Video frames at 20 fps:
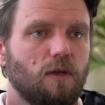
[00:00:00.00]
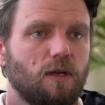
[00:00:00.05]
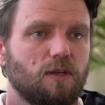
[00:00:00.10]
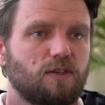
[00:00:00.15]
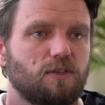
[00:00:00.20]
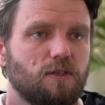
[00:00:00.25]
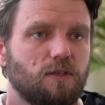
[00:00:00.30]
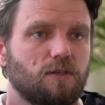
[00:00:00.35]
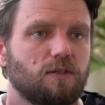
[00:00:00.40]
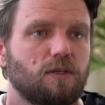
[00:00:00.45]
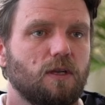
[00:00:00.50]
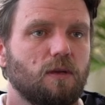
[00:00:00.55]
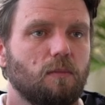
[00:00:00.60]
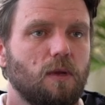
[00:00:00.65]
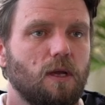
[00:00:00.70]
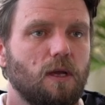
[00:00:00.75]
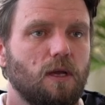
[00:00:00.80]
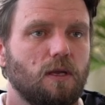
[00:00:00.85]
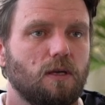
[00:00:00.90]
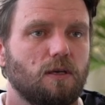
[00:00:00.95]
assisting
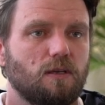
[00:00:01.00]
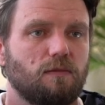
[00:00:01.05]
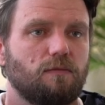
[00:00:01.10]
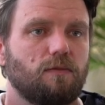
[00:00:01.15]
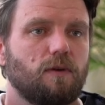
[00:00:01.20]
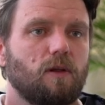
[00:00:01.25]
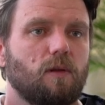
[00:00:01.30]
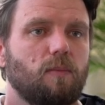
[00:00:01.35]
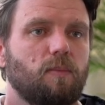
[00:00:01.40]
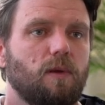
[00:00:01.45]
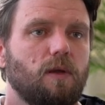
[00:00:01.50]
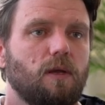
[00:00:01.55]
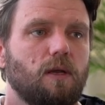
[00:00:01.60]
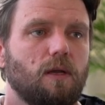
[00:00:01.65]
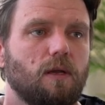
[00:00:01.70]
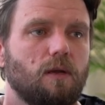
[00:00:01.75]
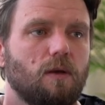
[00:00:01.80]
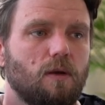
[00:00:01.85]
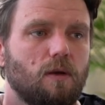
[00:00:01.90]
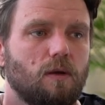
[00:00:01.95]
me in
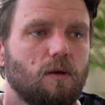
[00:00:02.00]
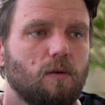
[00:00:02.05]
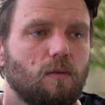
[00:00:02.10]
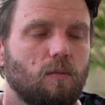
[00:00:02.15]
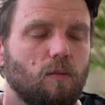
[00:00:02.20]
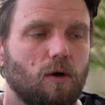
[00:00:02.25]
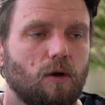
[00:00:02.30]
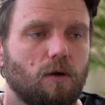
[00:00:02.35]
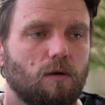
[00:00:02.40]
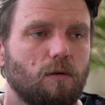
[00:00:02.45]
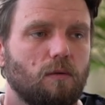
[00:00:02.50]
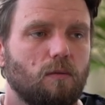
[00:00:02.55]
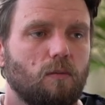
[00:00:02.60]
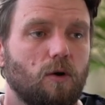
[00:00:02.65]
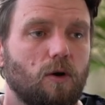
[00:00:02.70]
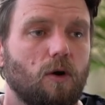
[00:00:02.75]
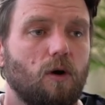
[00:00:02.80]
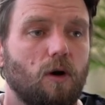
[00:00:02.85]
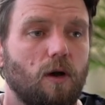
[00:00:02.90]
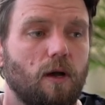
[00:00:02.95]
developing
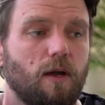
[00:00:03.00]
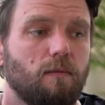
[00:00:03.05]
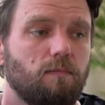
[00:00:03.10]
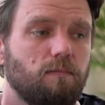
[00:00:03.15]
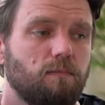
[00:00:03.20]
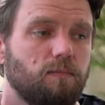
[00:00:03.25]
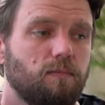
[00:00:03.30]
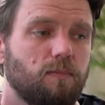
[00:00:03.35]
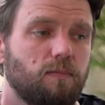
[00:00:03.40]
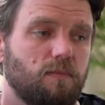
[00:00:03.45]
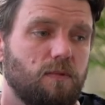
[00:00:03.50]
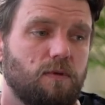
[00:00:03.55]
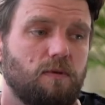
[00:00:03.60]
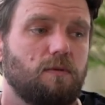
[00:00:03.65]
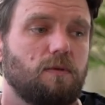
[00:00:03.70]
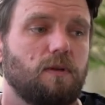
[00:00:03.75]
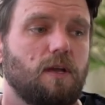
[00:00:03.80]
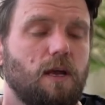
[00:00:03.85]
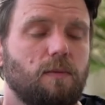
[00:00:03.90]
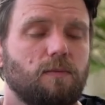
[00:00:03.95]
what I
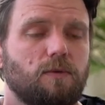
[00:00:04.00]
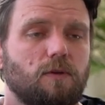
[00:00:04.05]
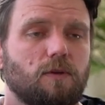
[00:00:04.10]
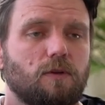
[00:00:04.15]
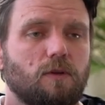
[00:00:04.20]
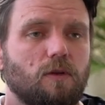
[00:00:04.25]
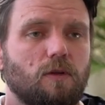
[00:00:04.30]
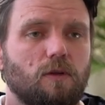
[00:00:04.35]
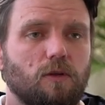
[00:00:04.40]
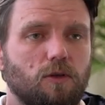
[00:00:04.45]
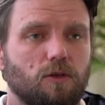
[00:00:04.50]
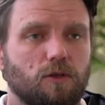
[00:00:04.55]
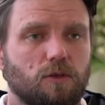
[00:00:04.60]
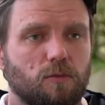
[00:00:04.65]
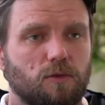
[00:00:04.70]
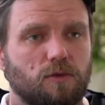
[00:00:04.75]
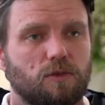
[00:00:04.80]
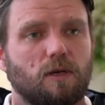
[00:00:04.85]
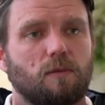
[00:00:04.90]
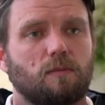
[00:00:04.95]
came to the
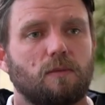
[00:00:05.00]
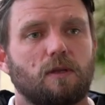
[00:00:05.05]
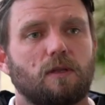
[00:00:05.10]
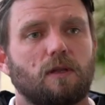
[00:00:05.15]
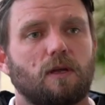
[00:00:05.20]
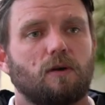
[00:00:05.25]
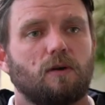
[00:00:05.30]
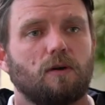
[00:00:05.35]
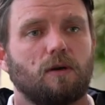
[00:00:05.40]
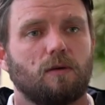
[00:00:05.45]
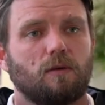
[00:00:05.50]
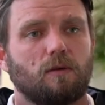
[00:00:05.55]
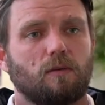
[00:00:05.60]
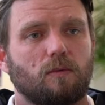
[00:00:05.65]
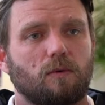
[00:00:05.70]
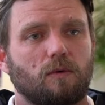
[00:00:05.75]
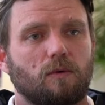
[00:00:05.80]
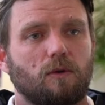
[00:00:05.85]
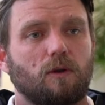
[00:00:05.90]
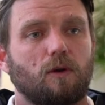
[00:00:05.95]
conclusion was something that I,
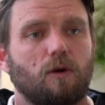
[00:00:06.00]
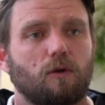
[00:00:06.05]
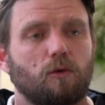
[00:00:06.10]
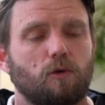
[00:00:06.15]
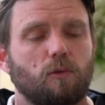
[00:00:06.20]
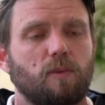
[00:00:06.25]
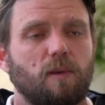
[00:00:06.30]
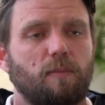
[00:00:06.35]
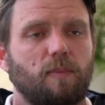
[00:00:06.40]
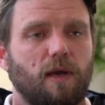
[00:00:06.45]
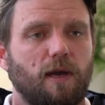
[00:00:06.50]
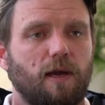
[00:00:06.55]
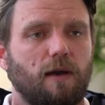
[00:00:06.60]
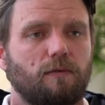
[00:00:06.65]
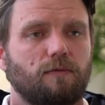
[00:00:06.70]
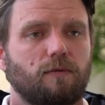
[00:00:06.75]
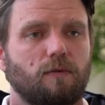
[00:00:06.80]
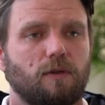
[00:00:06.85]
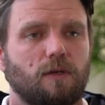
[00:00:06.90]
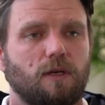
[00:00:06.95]
you know, could be
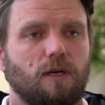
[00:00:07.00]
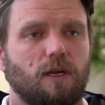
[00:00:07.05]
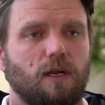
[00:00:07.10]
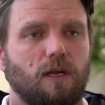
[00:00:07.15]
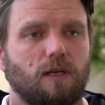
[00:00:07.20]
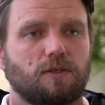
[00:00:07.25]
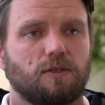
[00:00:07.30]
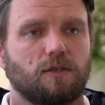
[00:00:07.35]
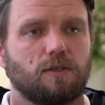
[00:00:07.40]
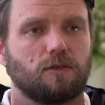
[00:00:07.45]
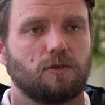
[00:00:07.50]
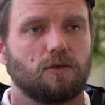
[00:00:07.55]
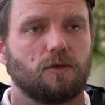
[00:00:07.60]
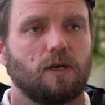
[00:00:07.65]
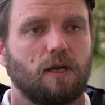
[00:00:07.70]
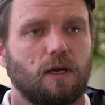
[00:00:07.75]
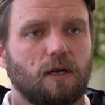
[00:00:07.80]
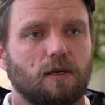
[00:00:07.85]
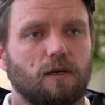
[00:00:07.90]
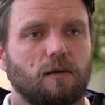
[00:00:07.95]
powerful in enhancing
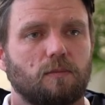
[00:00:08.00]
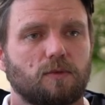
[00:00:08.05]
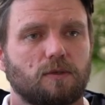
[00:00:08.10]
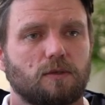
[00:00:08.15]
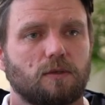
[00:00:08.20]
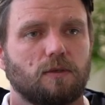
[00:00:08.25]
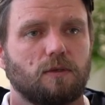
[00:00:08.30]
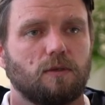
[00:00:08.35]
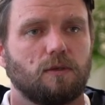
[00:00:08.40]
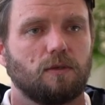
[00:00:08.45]
student outcomes.